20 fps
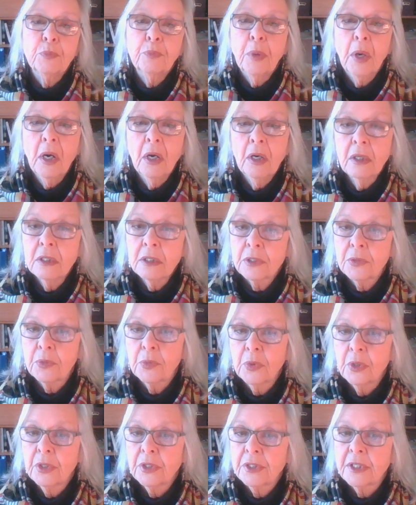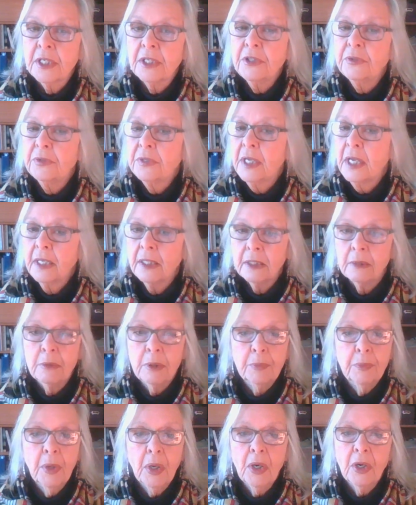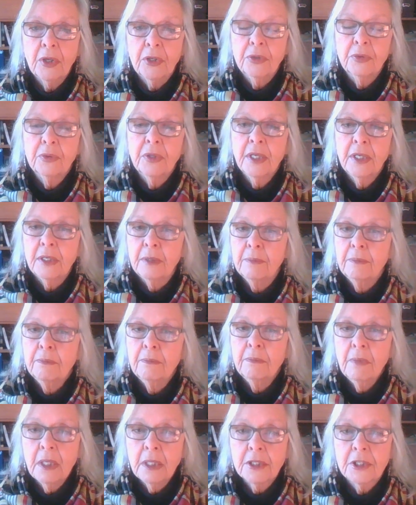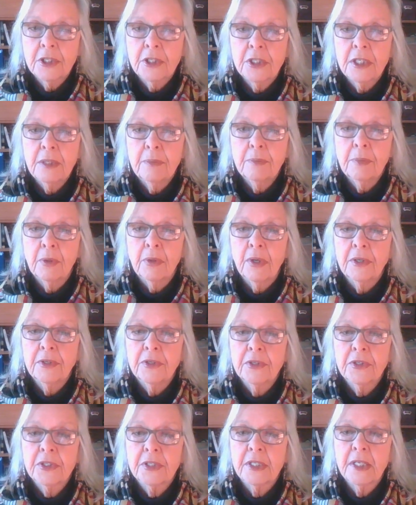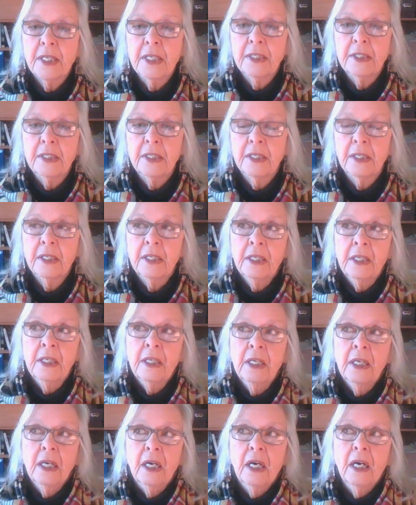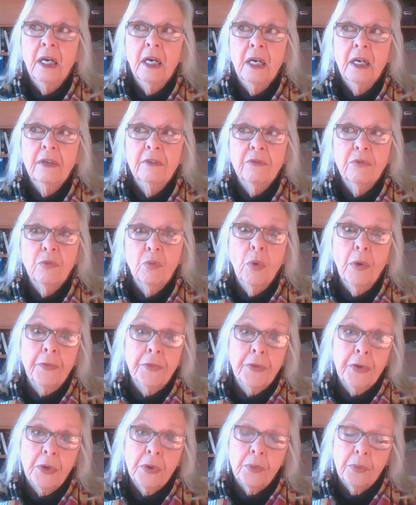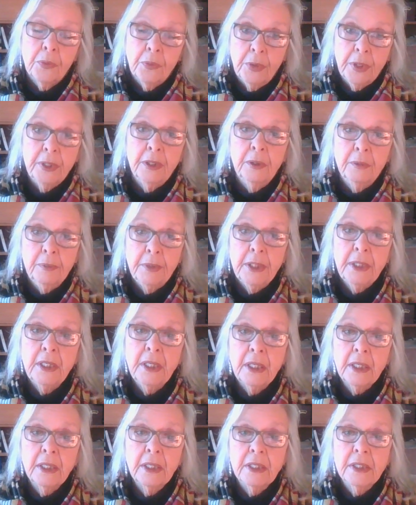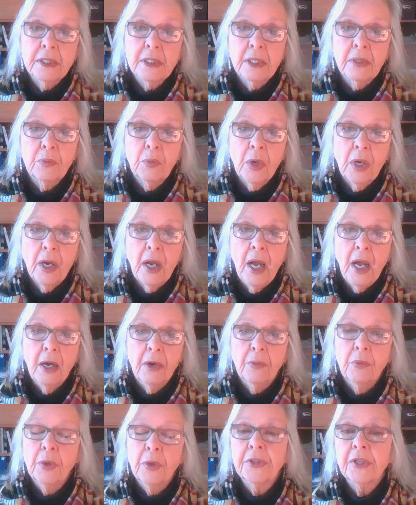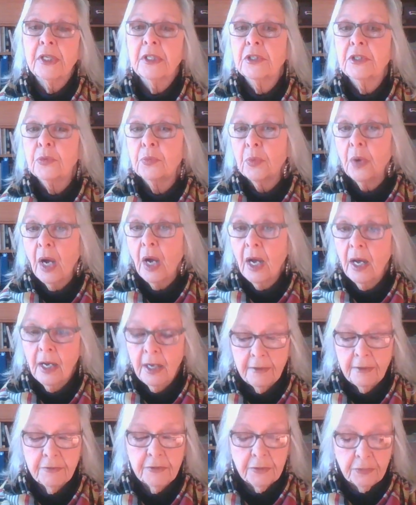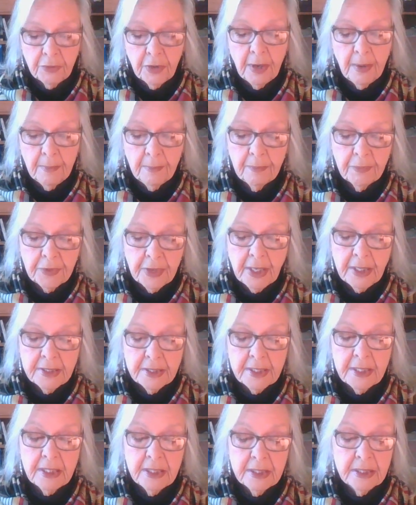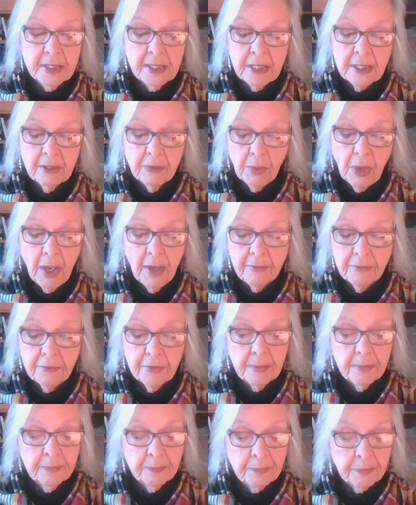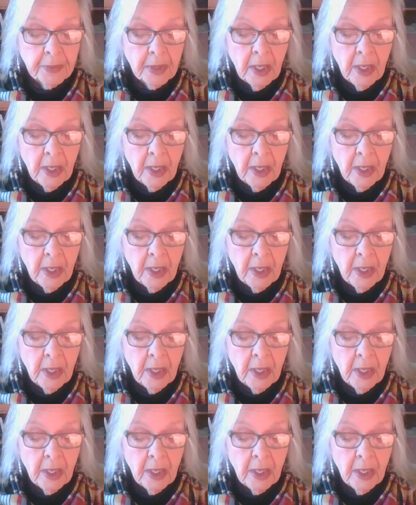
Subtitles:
parse words and you take them apart, you get a much deeper understanding of what their real meaning is and what they derived from, the ideas they derived from.